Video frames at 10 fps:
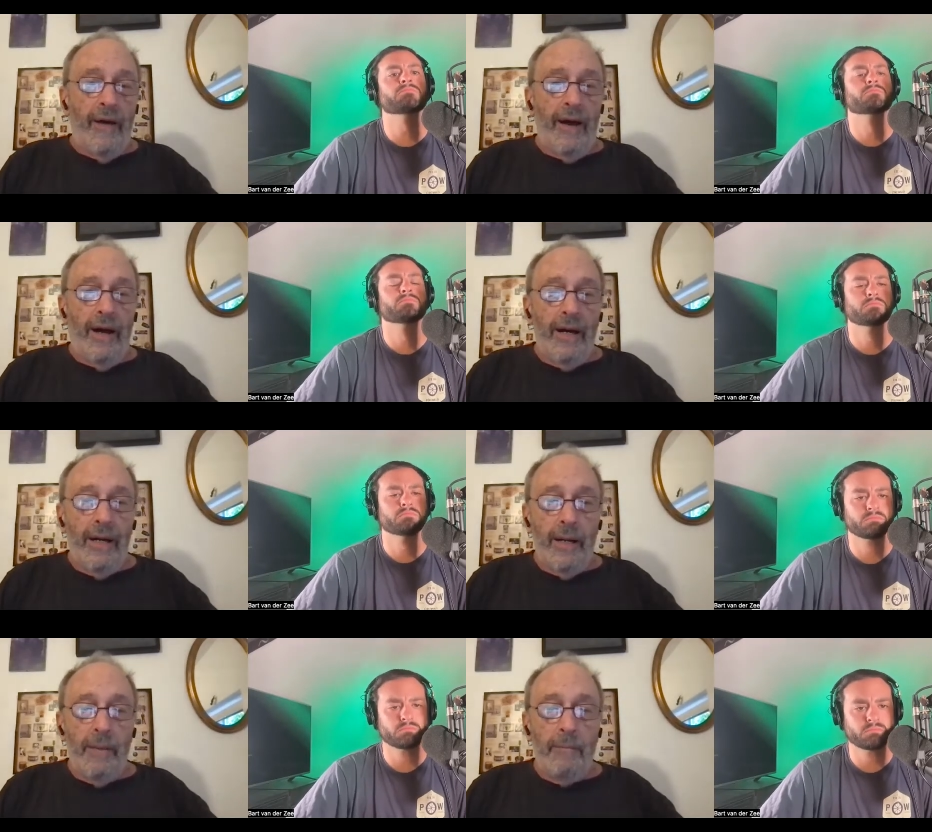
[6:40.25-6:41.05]

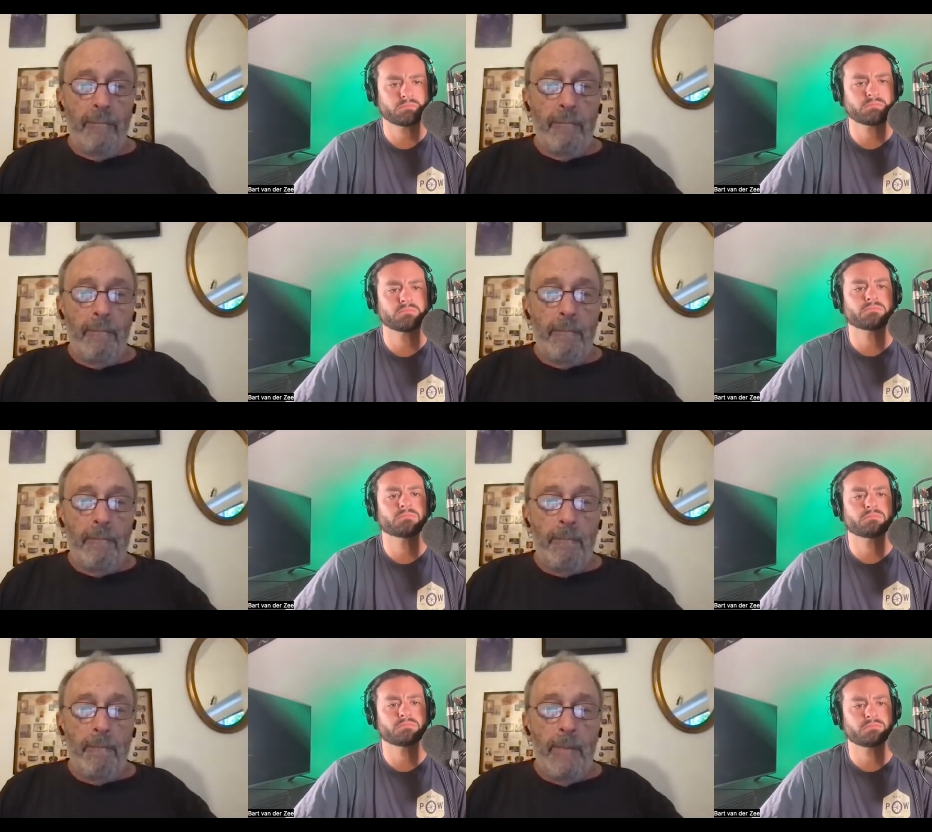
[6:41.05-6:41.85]
Speaker 1: Um,
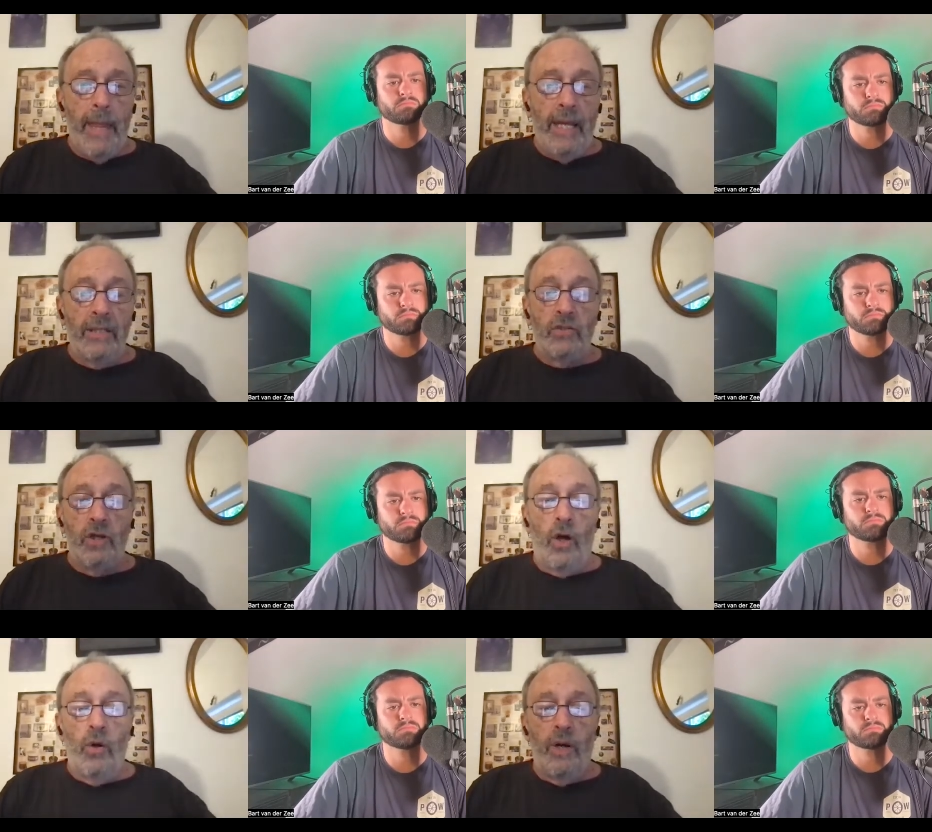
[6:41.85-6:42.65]
and
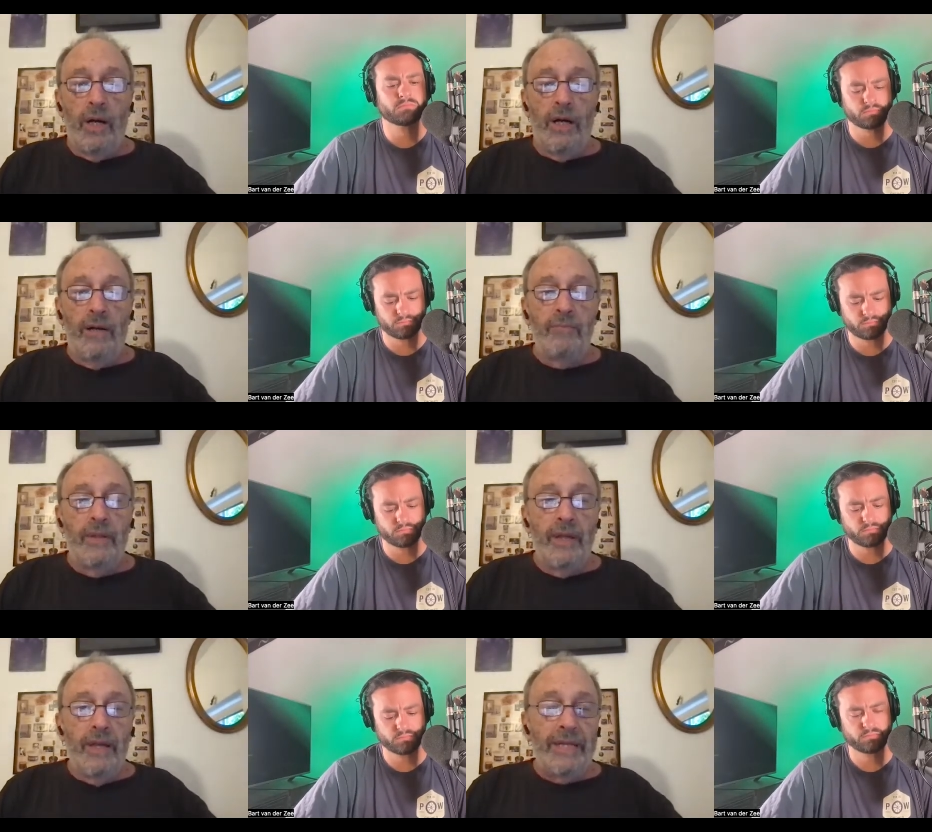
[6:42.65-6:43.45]
so um,
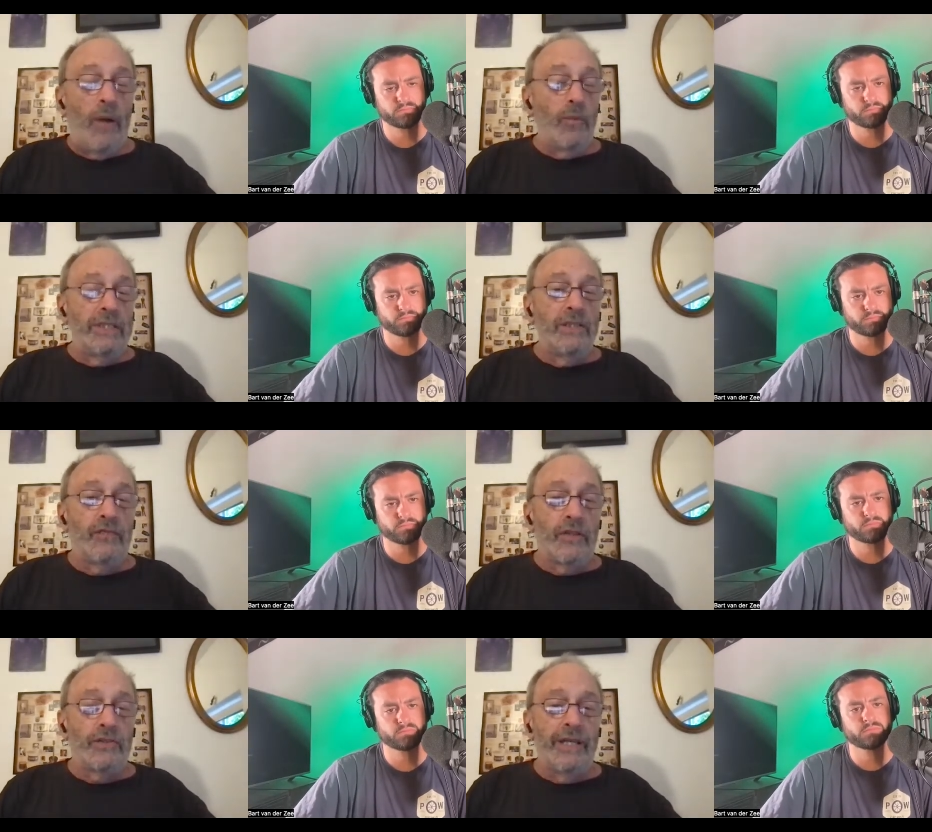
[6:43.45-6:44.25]
that was his
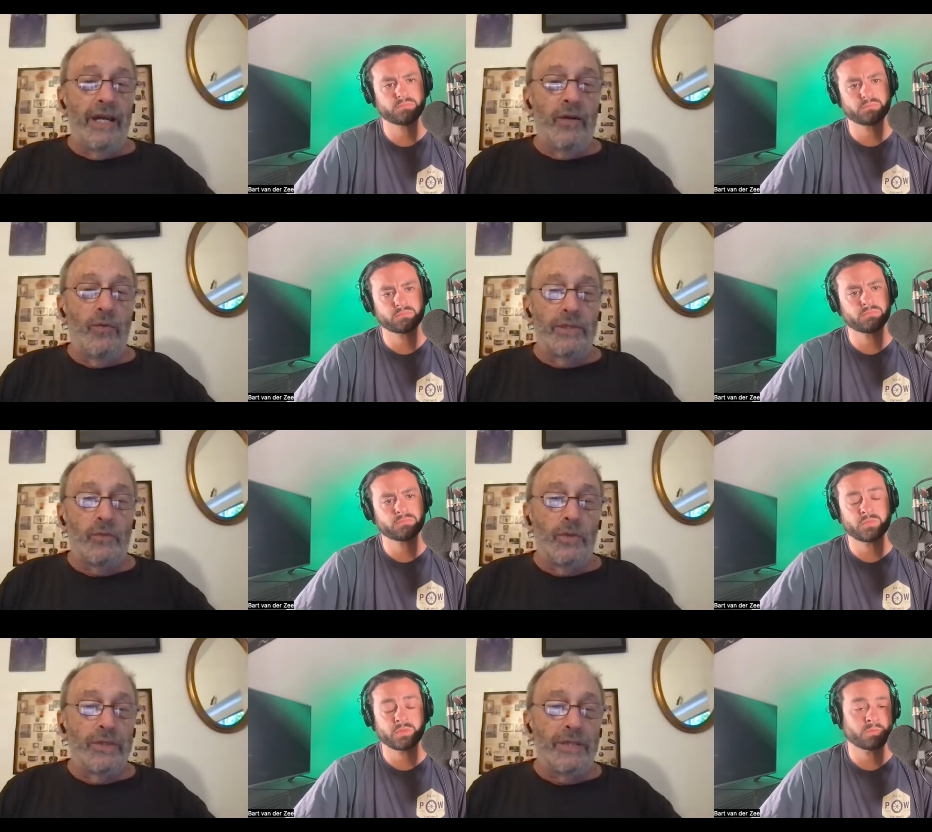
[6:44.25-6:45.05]
first gig was
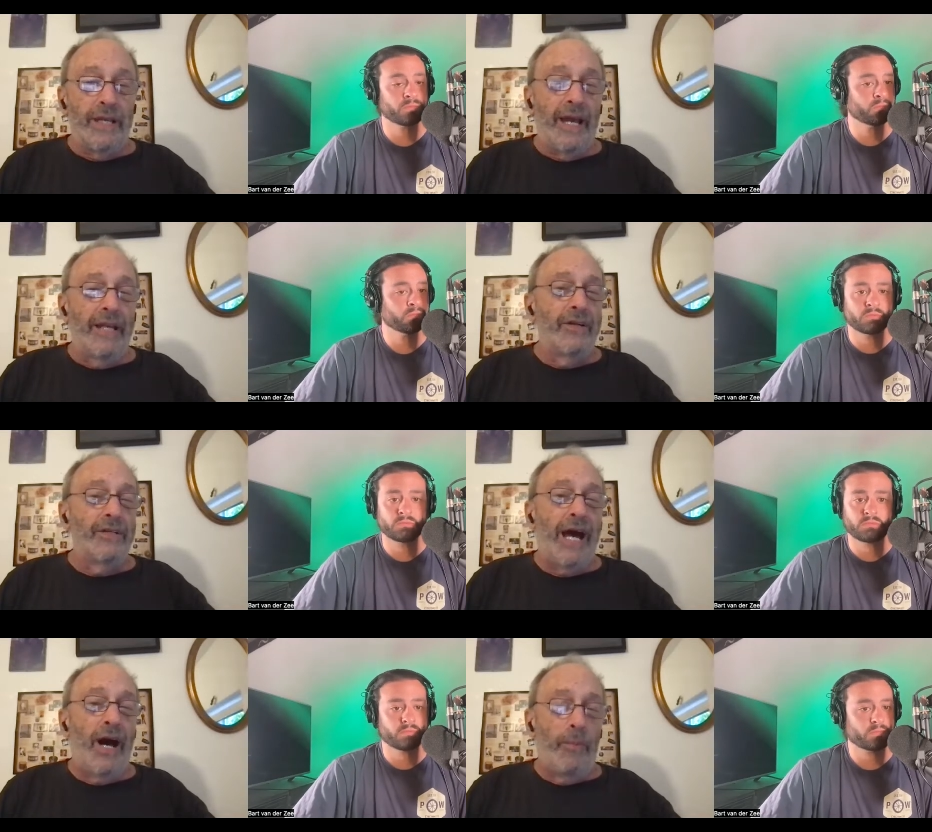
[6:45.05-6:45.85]
was the Edgar
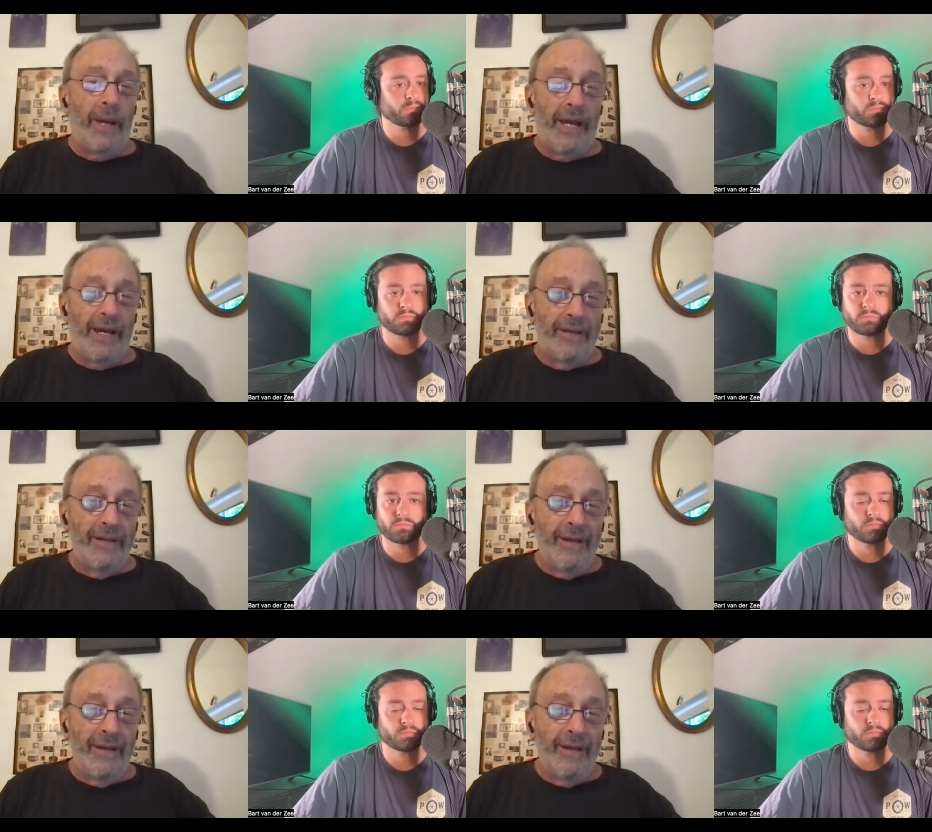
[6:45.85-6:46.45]
Dowell band,